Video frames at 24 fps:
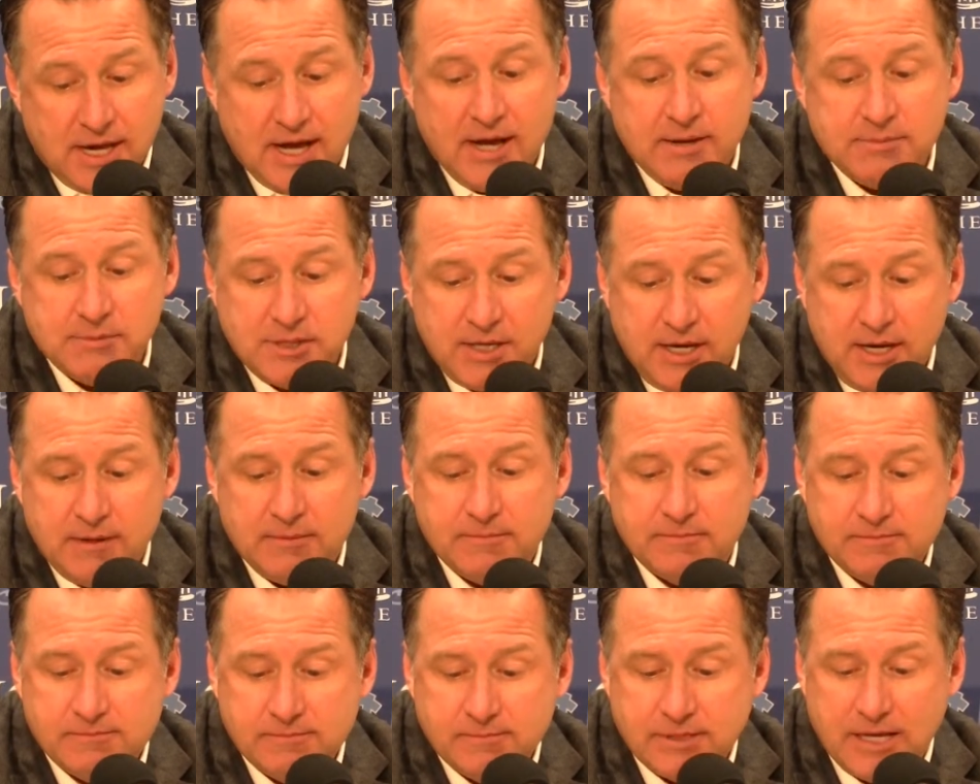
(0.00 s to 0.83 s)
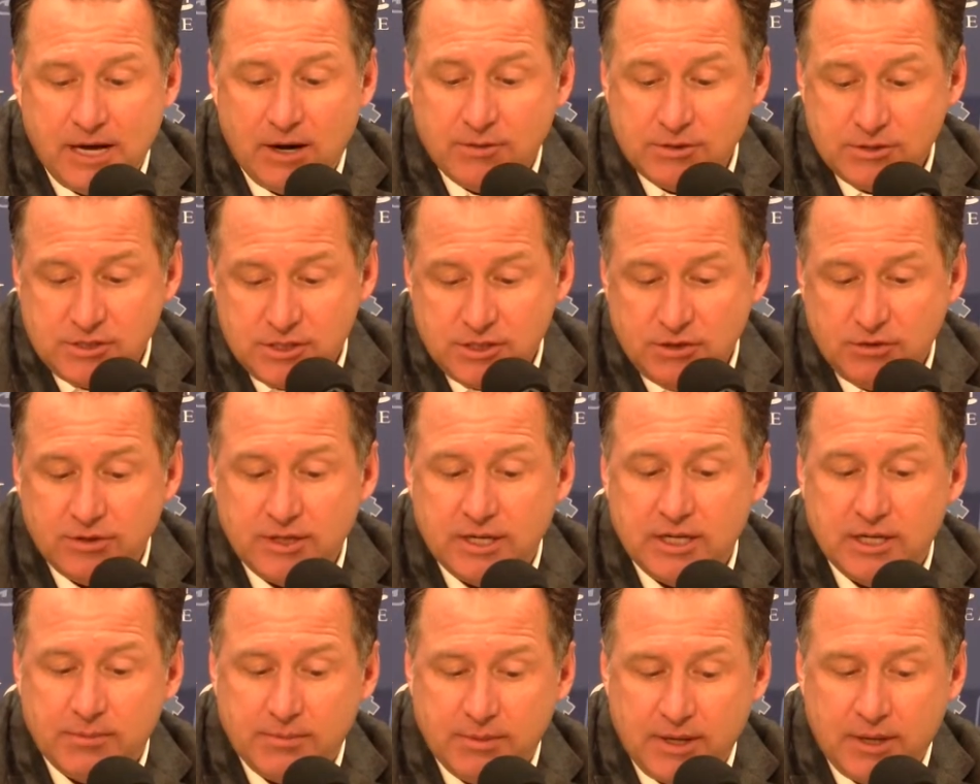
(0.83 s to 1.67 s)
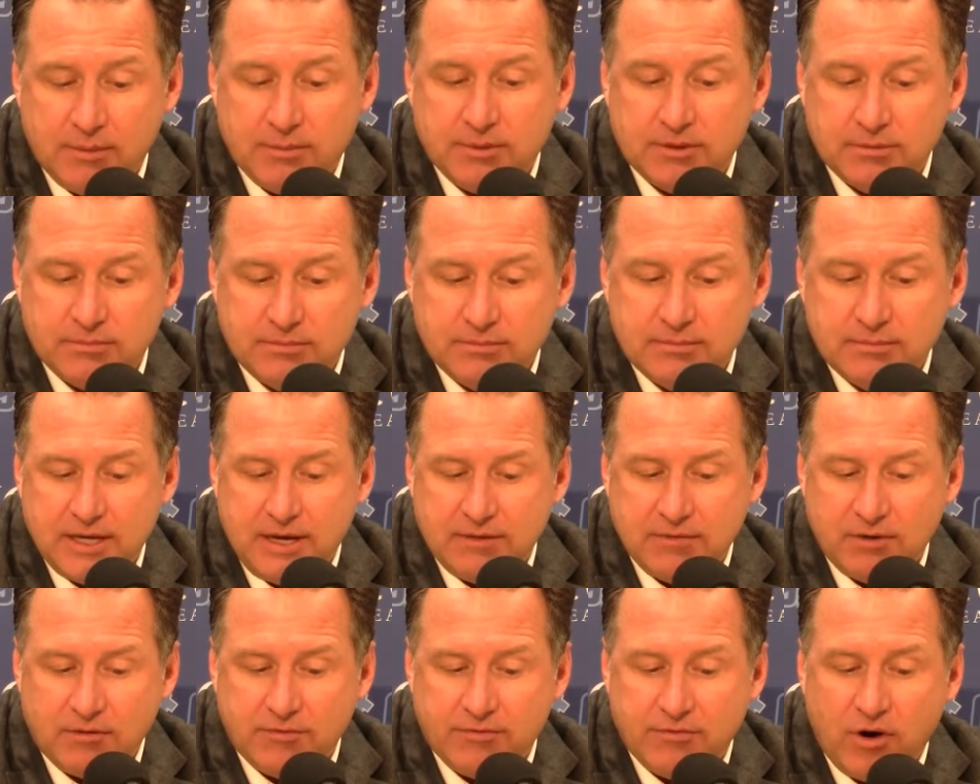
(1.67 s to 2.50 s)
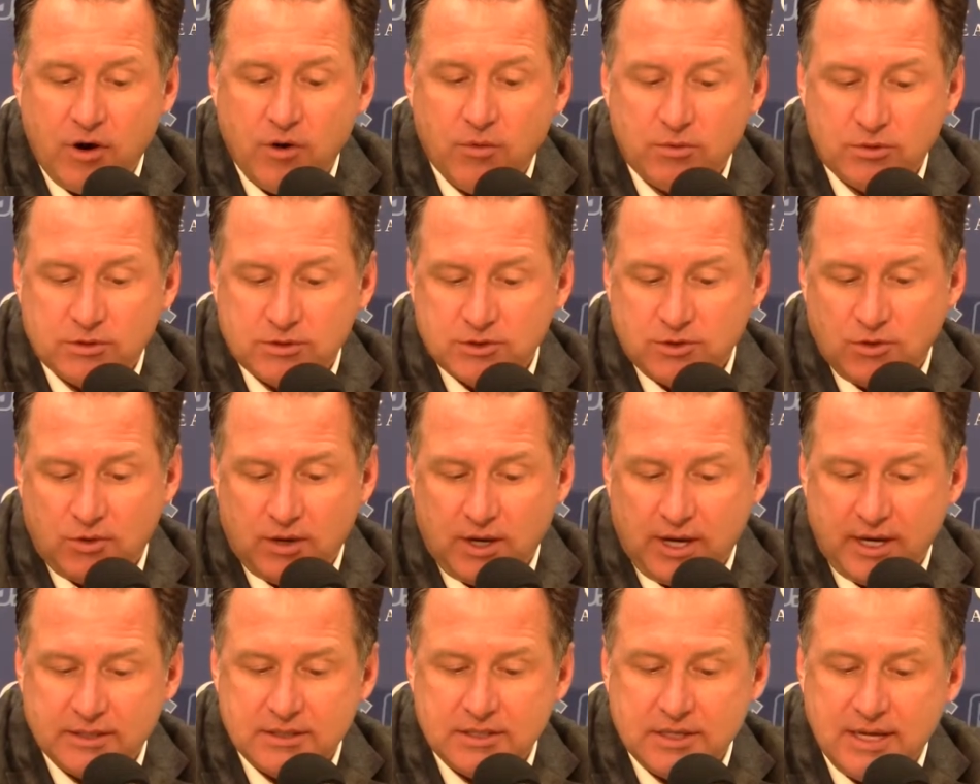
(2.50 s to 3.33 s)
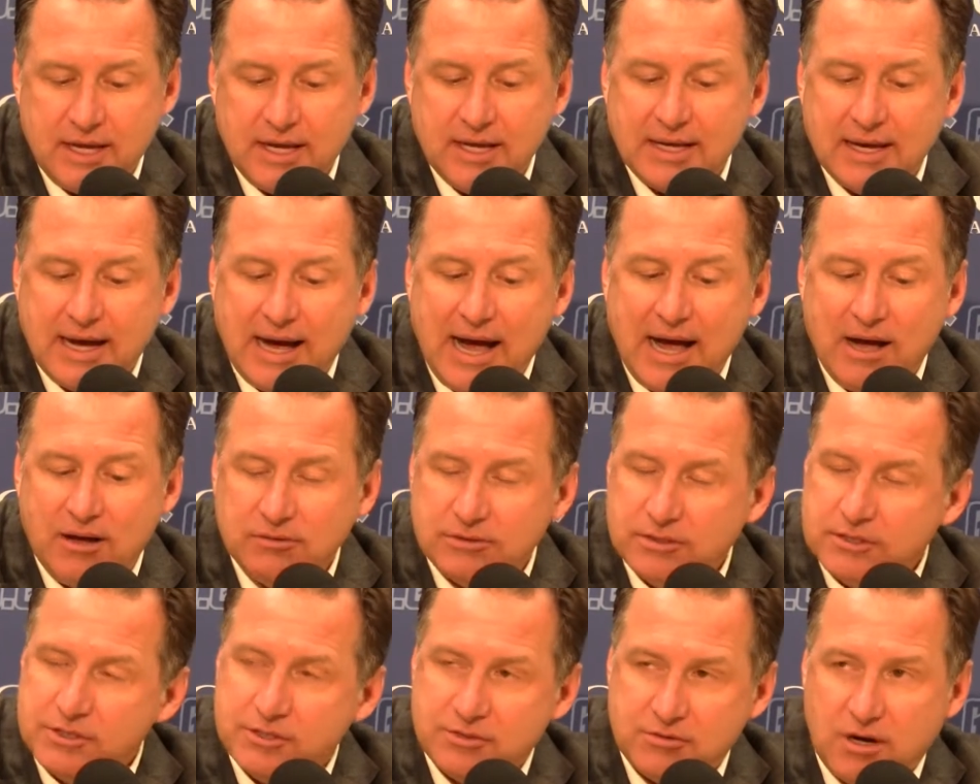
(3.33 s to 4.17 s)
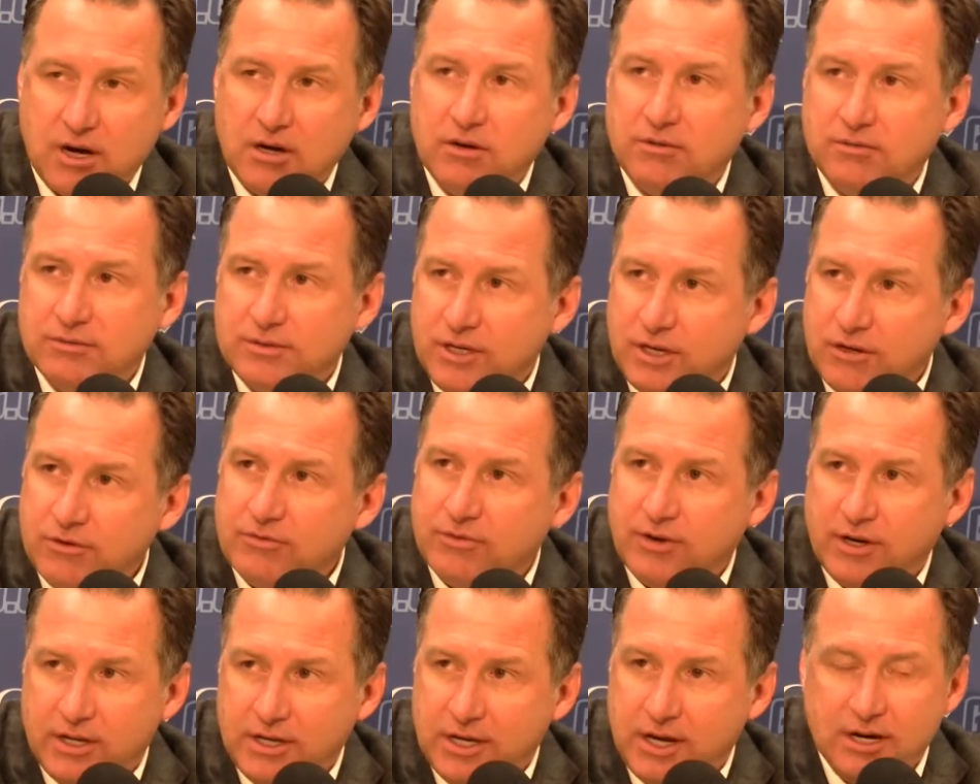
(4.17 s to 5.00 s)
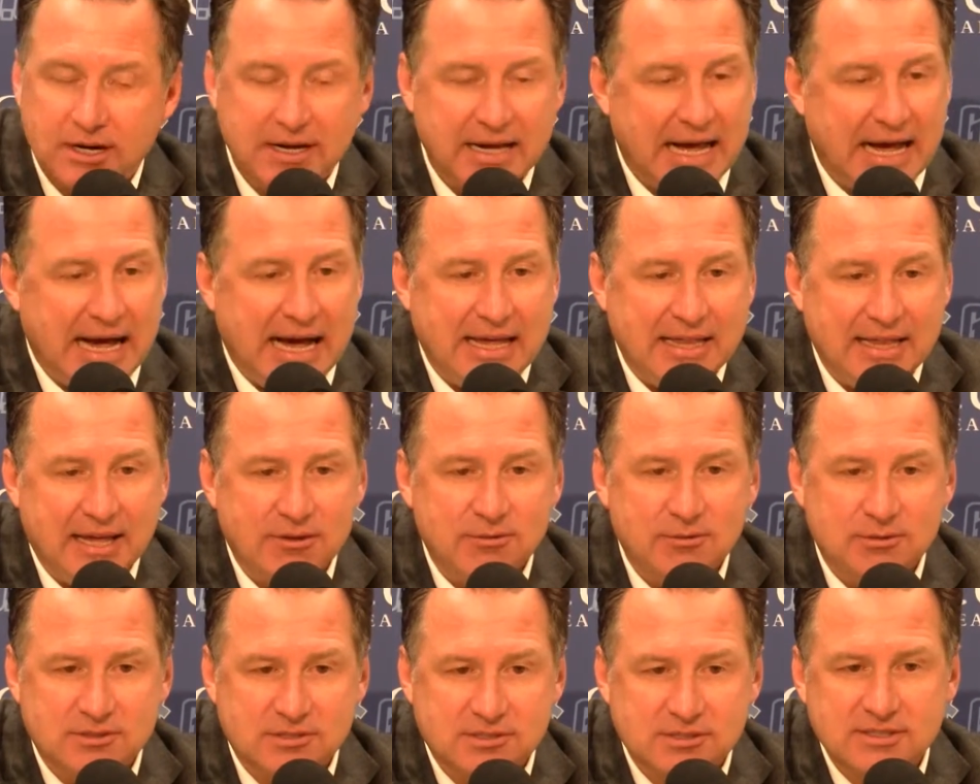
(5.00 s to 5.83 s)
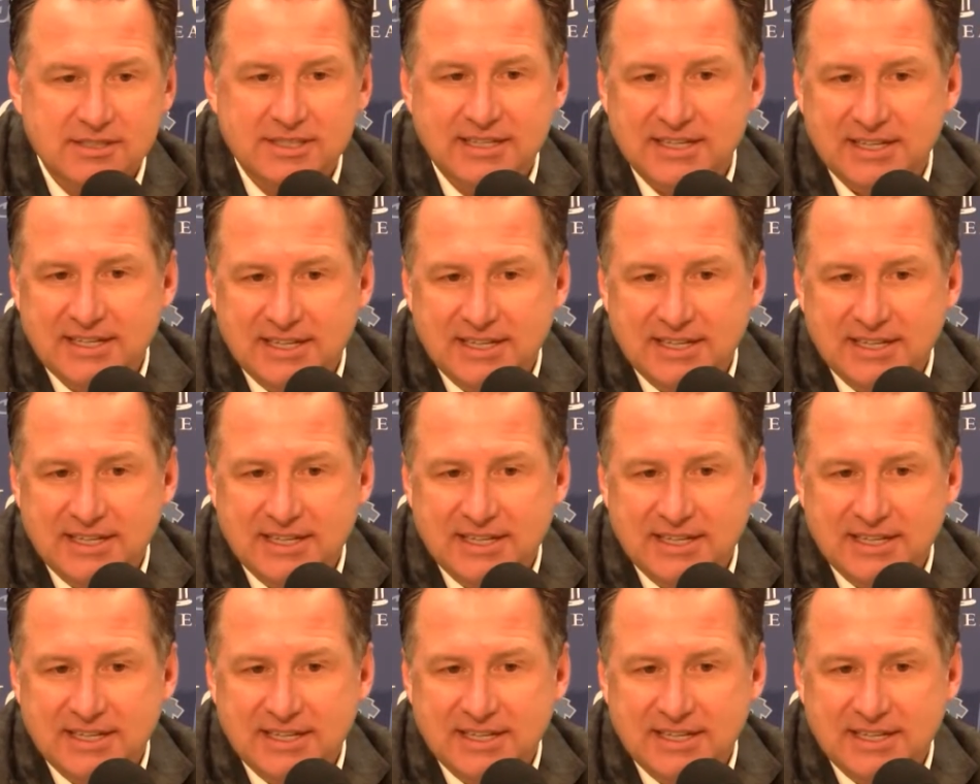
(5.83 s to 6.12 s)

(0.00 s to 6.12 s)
At times, yeah. Now we still need to be able have our forward score. Like today, Kyle just struggled. For a young guy, that was.